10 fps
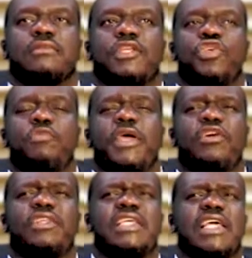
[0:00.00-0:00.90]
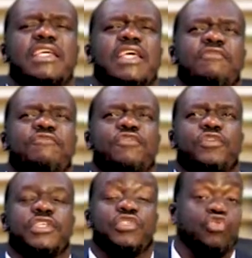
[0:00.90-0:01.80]
You may not hear a
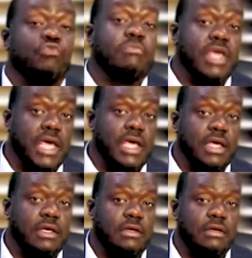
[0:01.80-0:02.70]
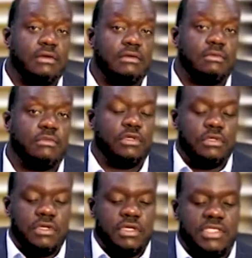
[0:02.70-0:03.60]
voice, you may, but
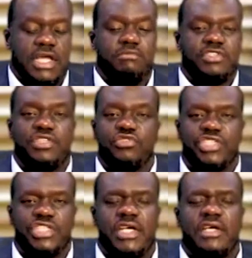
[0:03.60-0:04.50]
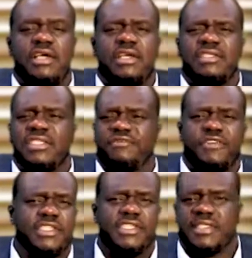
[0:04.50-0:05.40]
you see, I'm trying to share
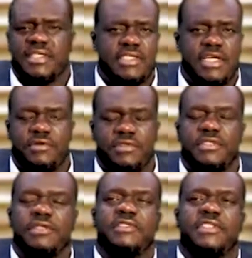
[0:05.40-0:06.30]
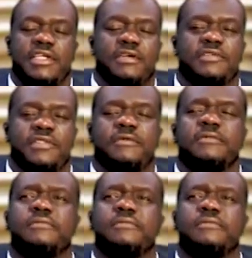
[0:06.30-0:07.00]
different scenarios now, scenarios now.